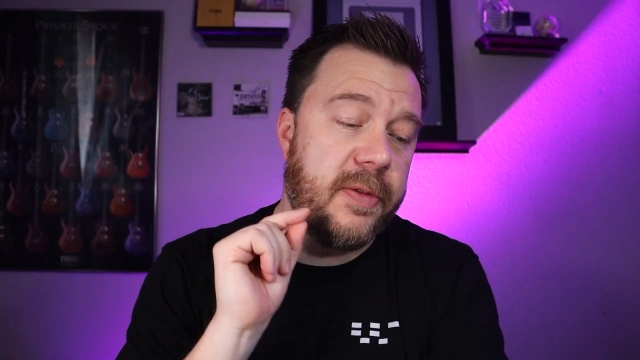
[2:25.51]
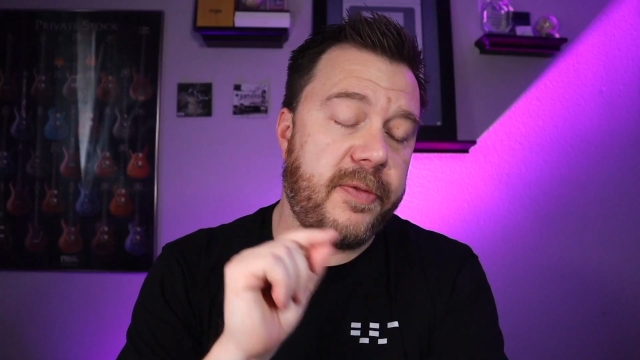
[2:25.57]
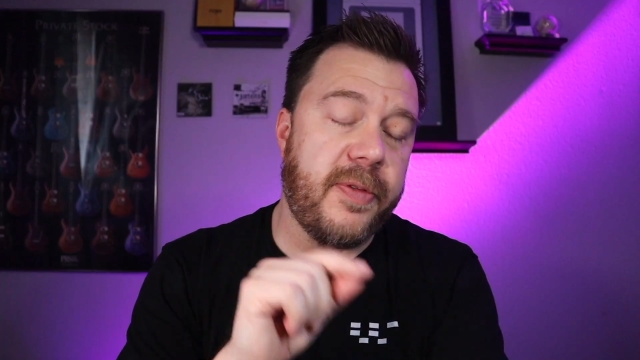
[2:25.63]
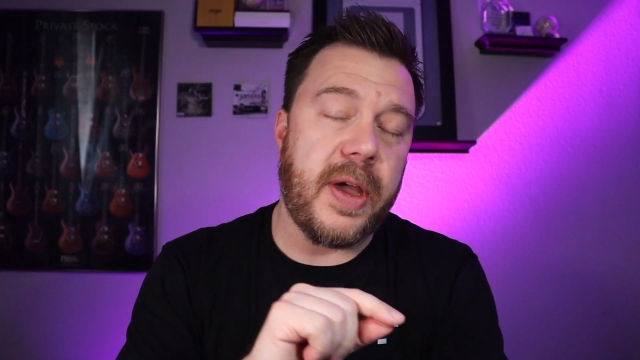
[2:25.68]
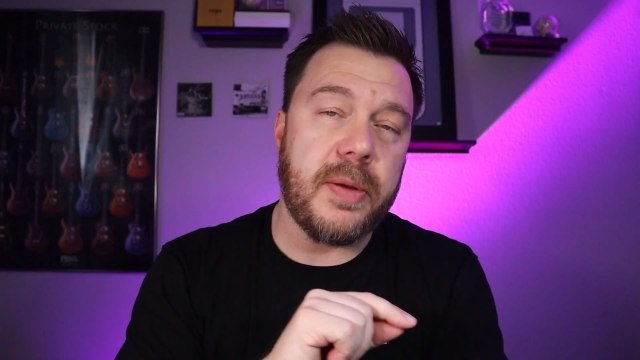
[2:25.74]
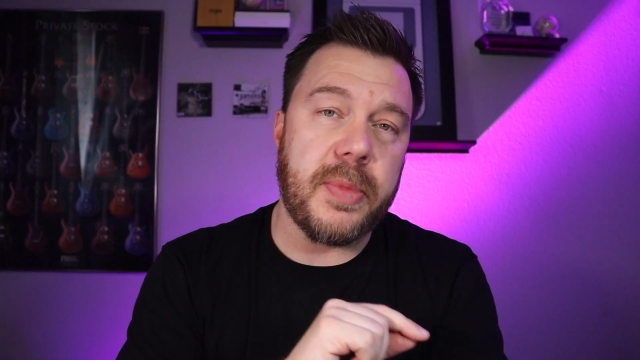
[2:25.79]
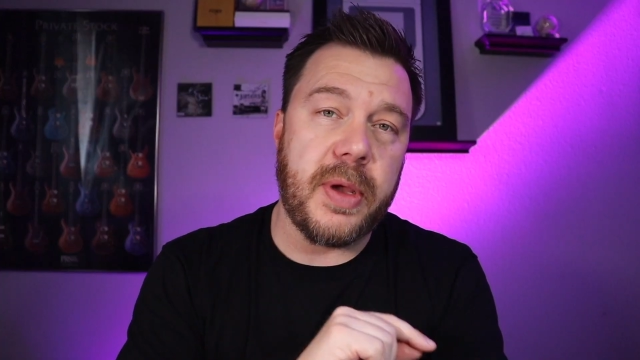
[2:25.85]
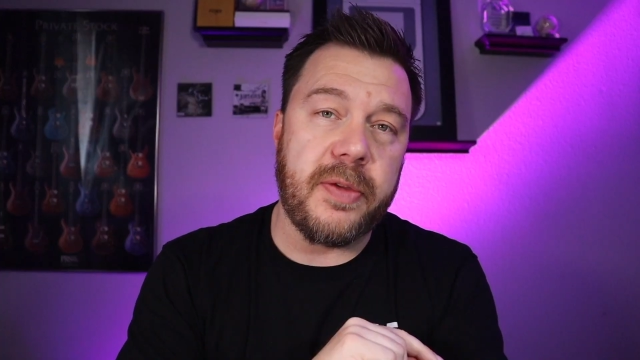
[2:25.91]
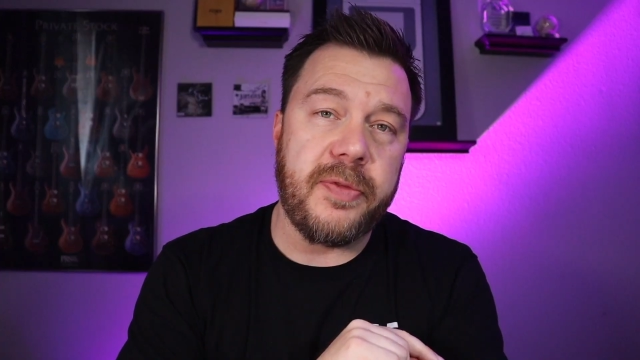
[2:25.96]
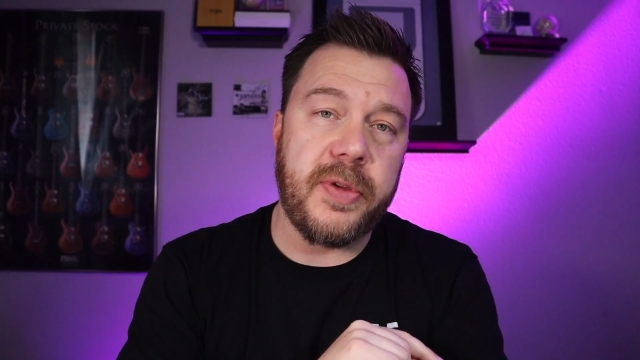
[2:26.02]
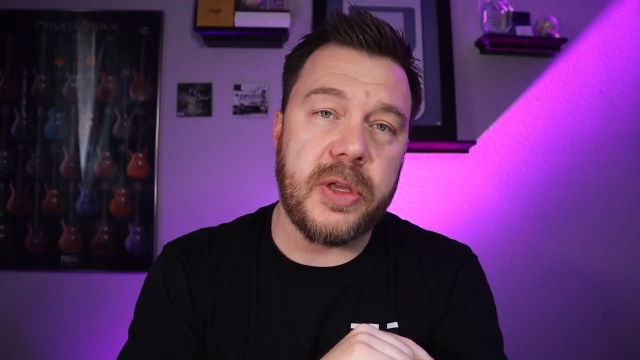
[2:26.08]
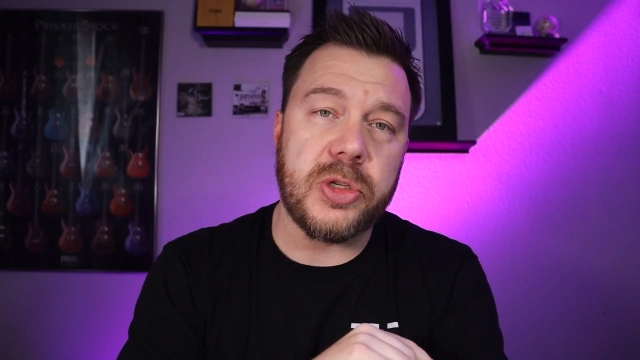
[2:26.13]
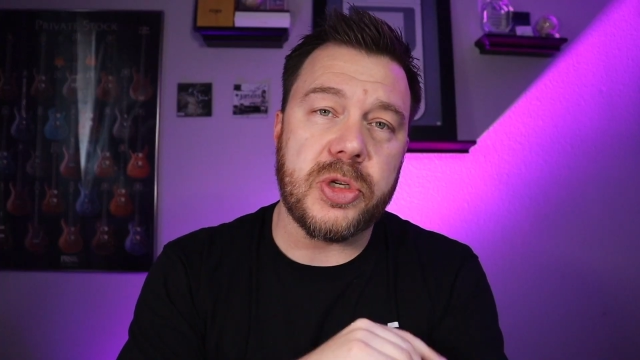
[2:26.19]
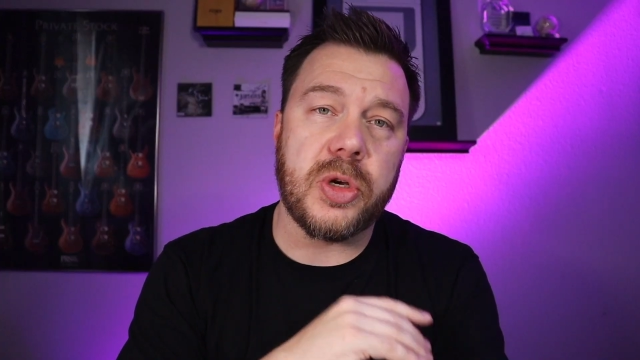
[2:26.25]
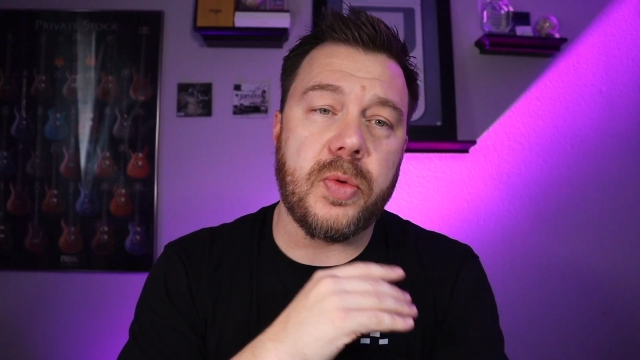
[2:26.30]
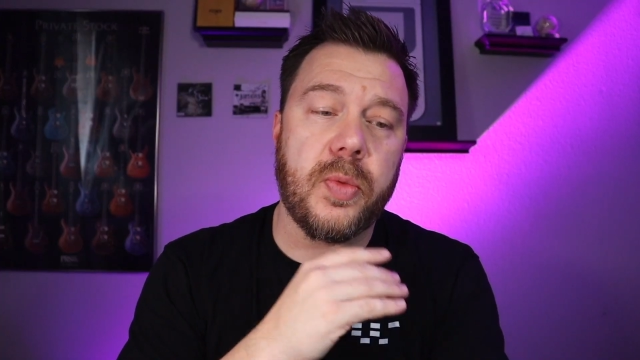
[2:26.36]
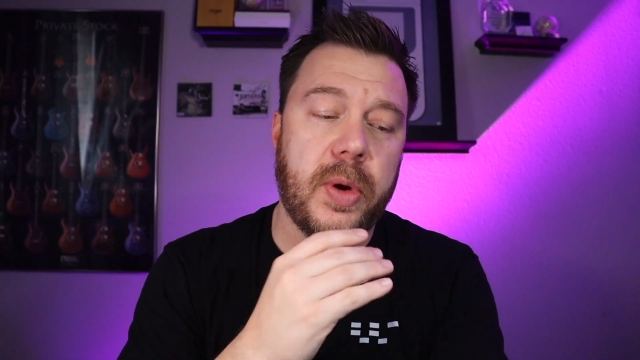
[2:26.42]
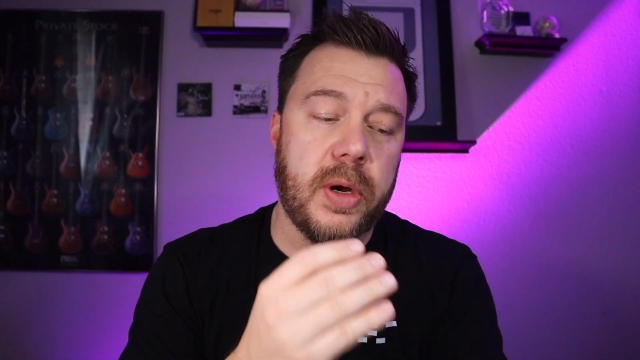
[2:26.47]
Find My
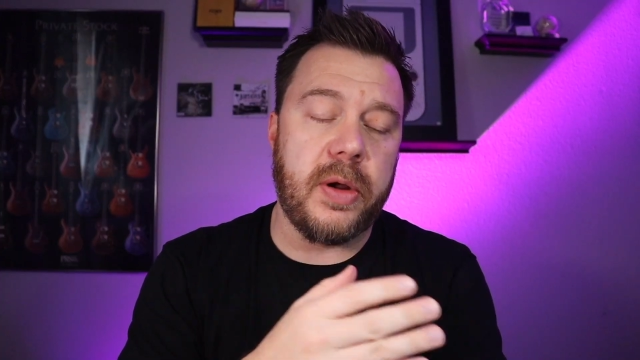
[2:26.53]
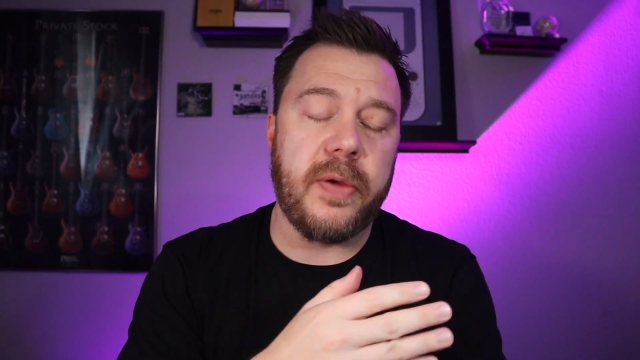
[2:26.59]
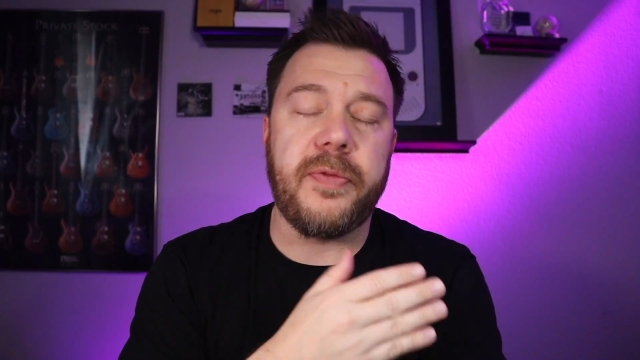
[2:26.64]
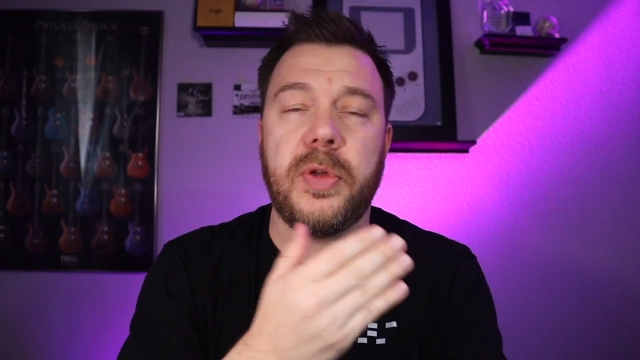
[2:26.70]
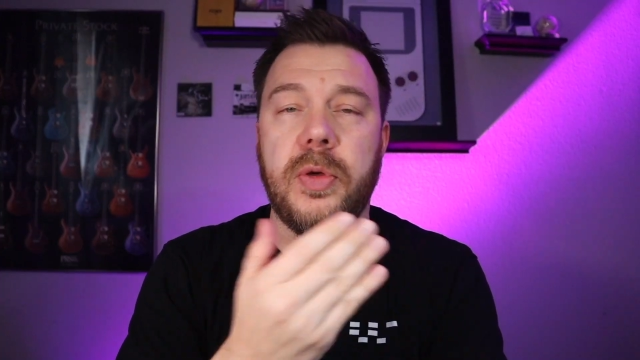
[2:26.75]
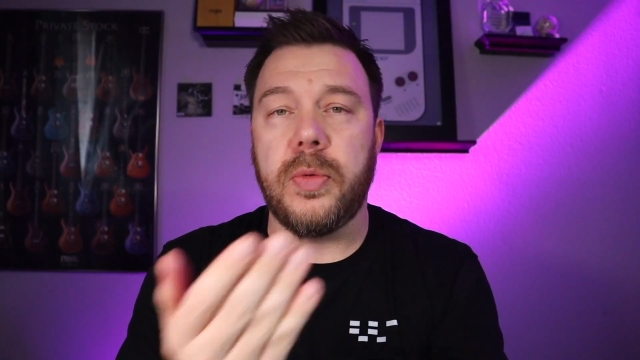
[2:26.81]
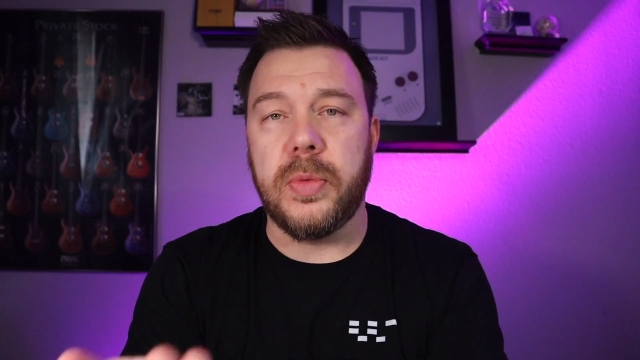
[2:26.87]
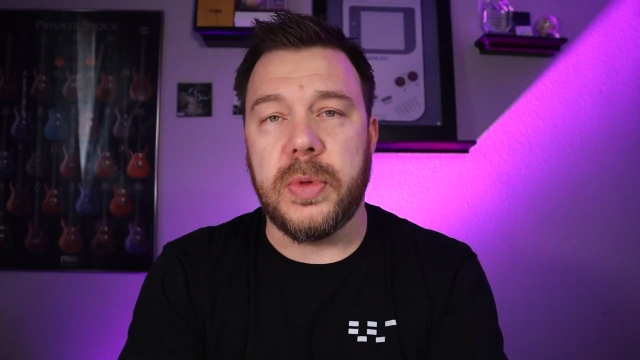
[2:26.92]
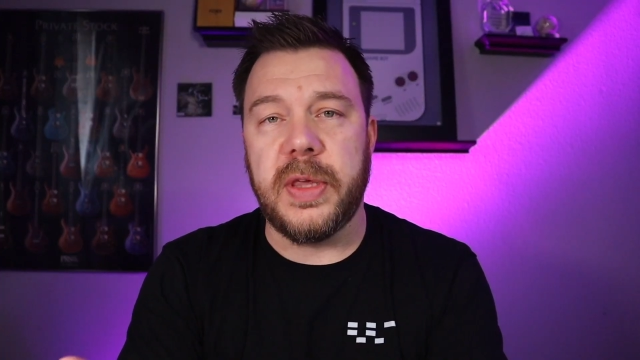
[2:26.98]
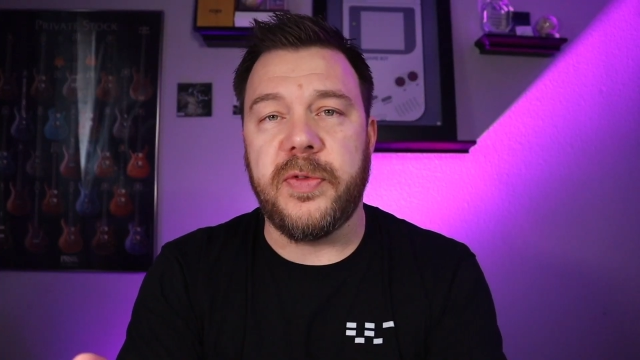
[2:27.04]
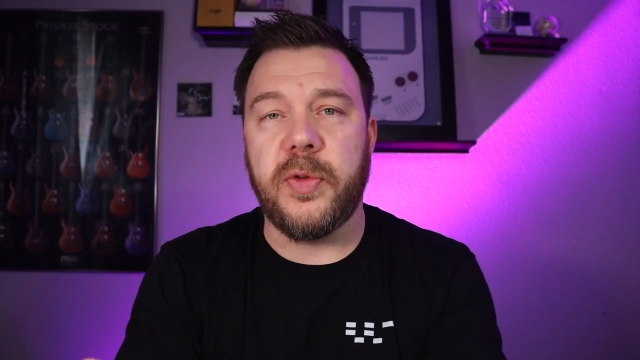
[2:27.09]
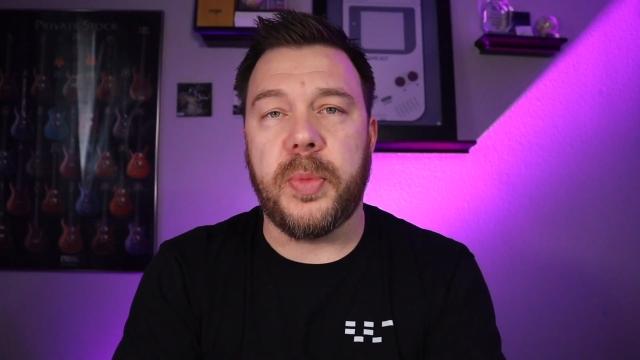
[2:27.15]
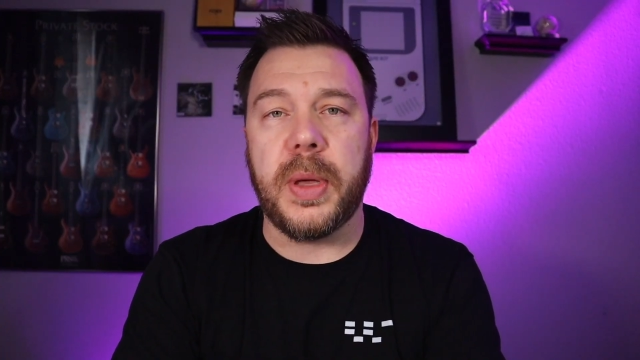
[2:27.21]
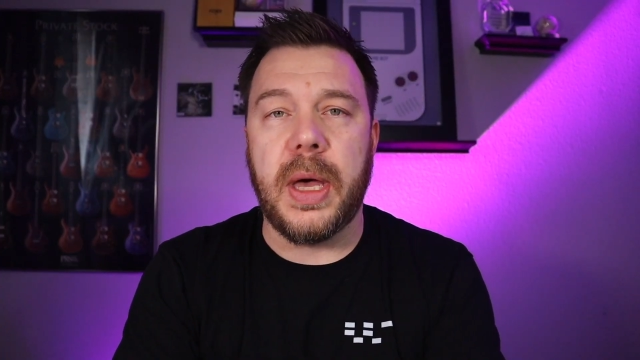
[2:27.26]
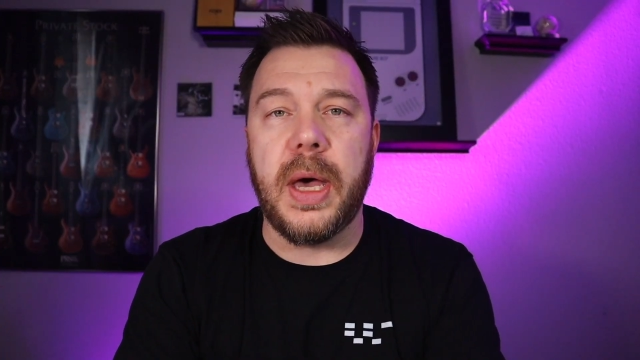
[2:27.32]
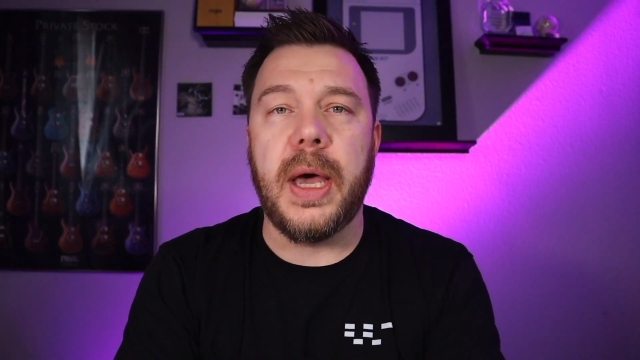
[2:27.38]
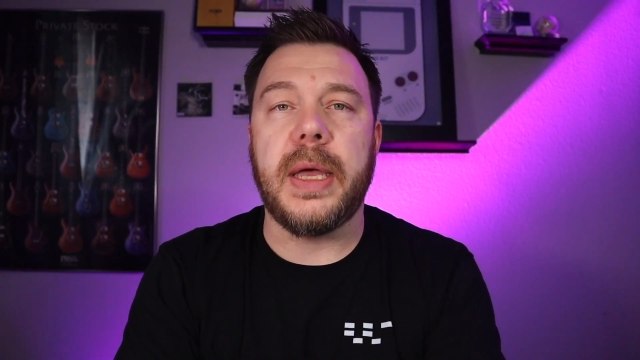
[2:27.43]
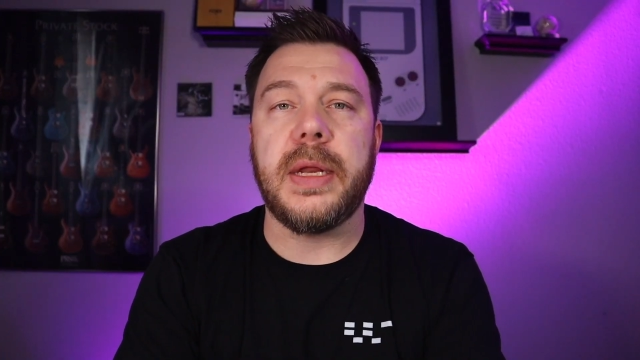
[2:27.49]
feature, where if you leave it
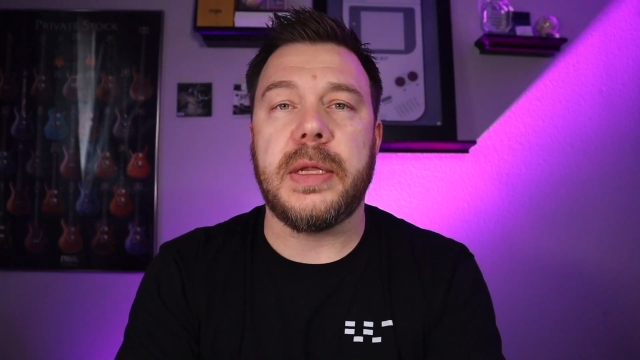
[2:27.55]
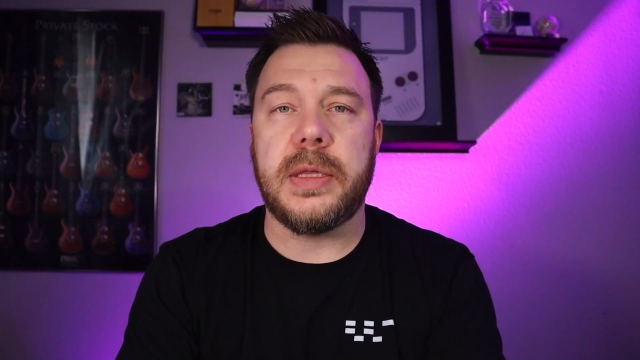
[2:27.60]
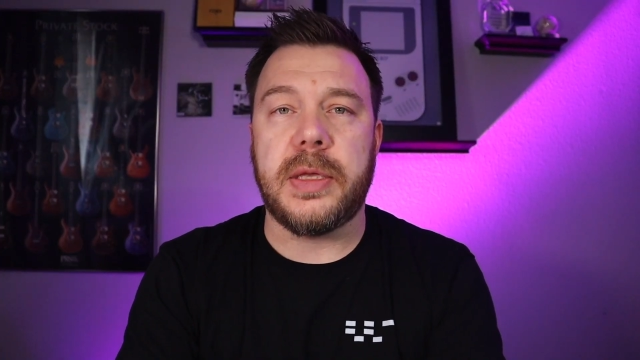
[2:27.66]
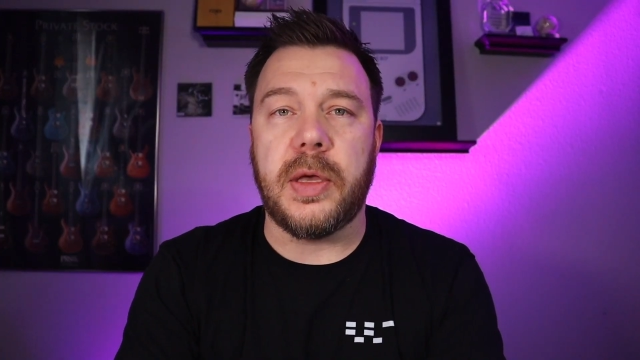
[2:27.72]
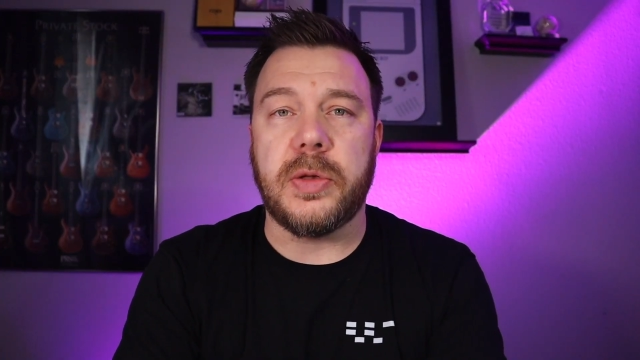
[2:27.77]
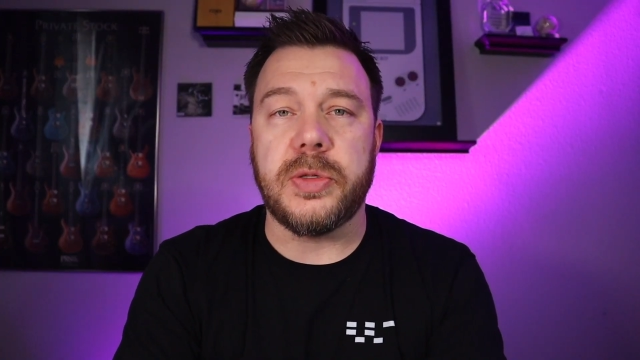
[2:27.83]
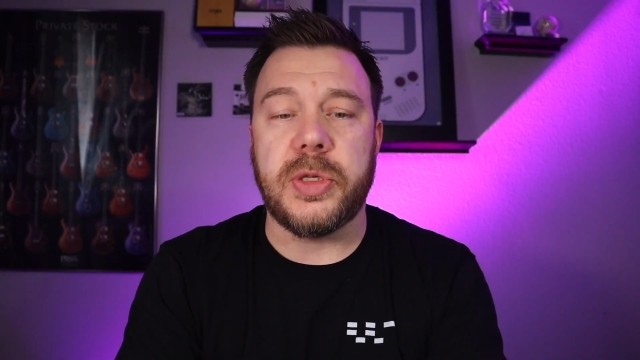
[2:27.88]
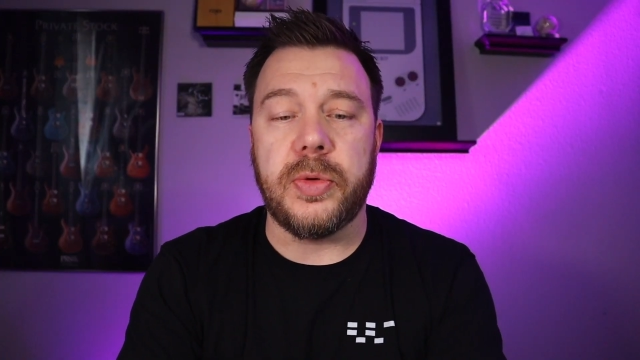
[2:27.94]
behind, it tells